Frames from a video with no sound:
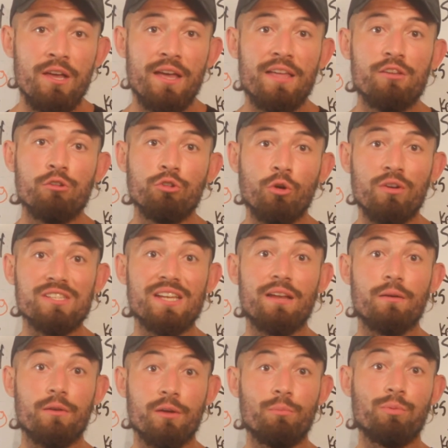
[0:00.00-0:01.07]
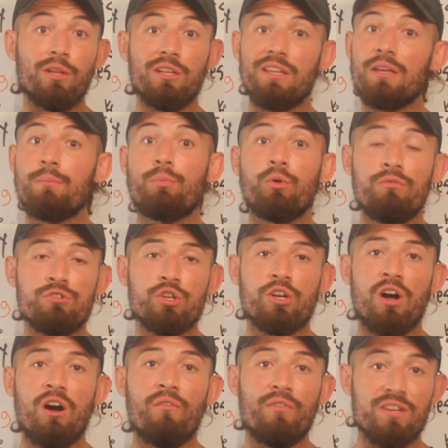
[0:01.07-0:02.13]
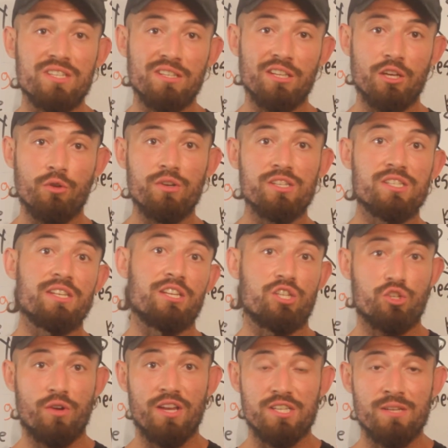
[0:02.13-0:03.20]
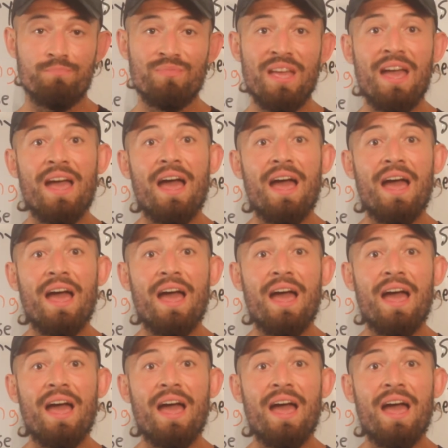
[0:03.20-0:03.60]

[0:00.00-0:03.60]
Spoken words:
And you'll notice that it completely improves your confidence and decreases that stress.